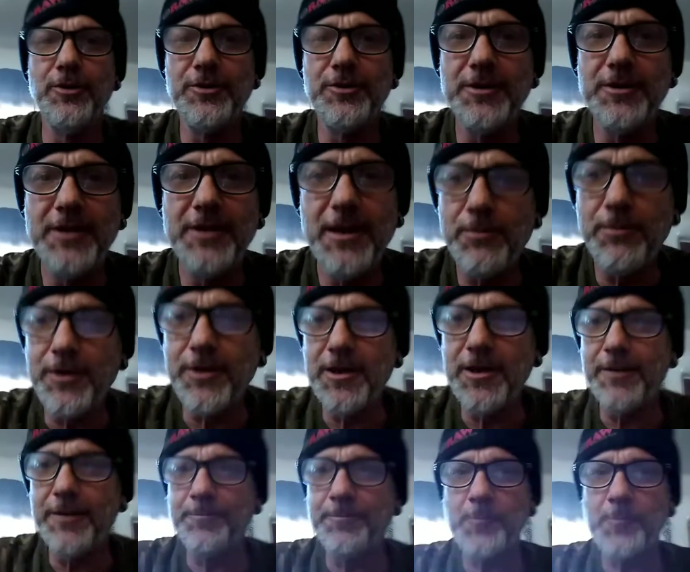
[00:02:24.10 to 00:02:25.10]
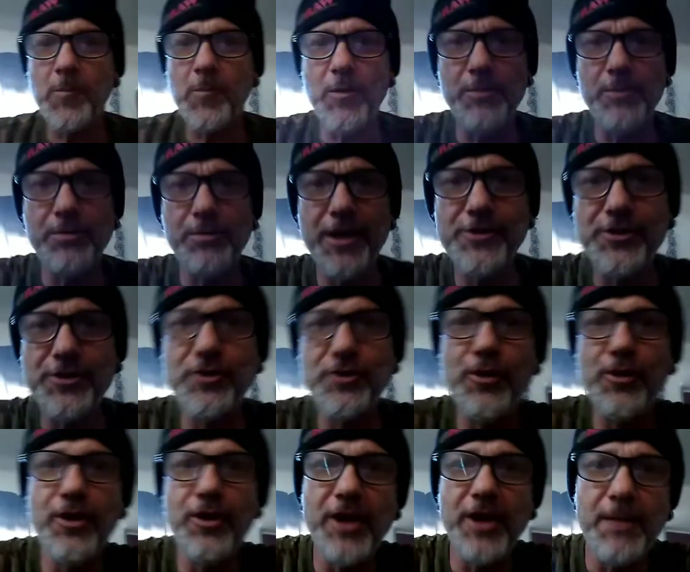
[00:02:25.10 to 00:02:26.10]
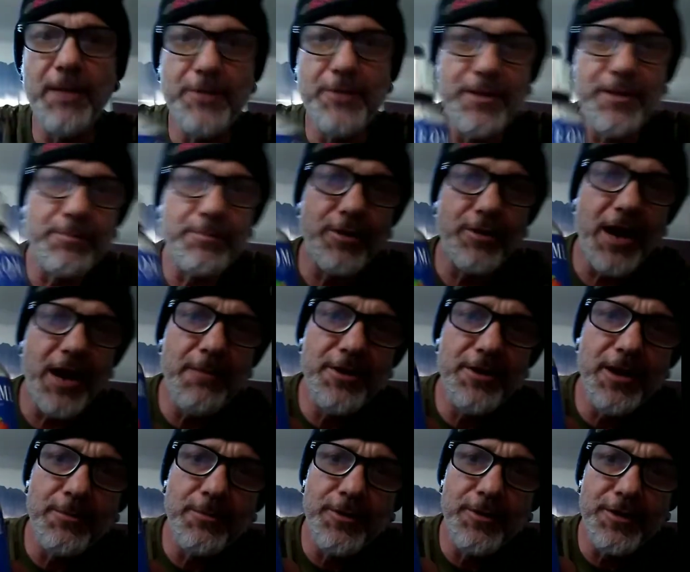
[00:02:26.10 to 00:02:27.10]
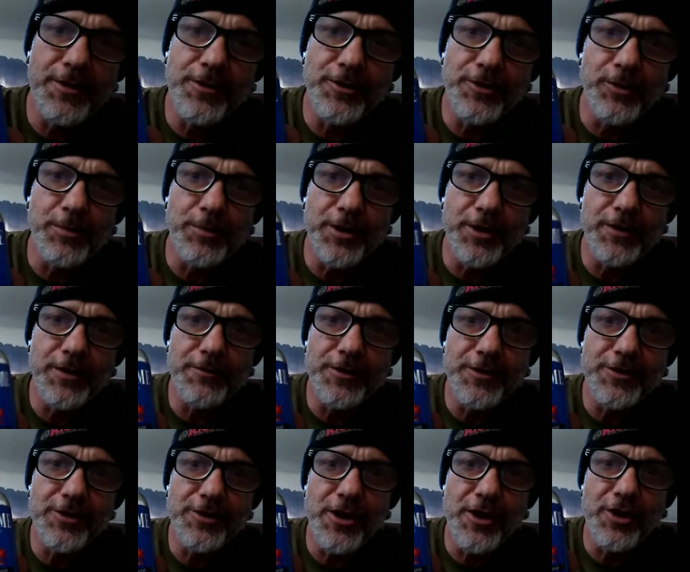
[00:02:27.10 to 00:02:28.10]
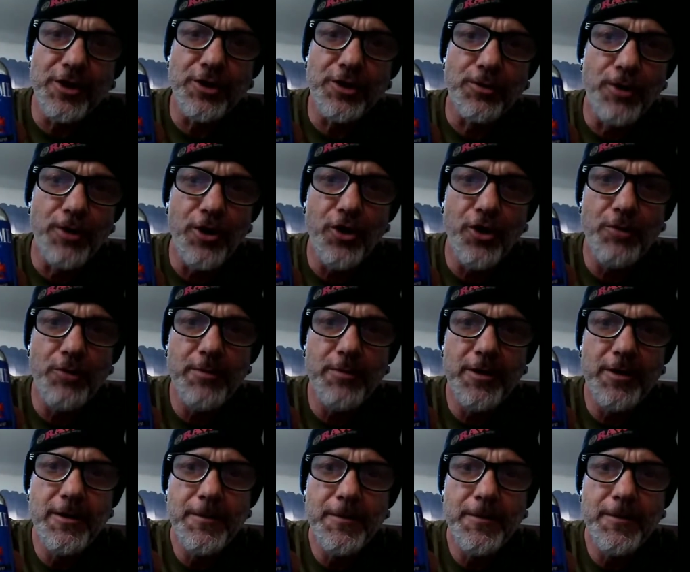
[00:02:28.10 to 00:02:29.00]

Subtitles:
today we're going to replace our coil, and I'm going to prime it up with a little bit of this chrome.